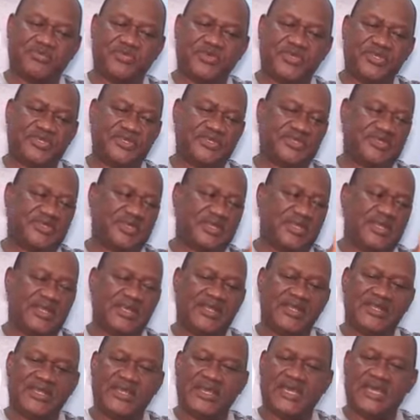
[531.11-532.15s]
priest,
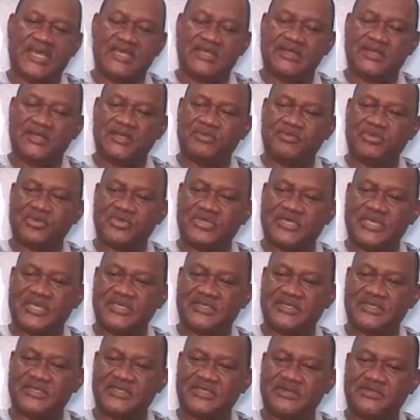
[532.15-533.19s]
the Anglican, the
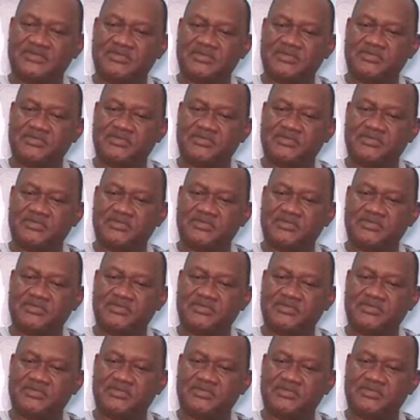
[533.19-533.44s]
Protestant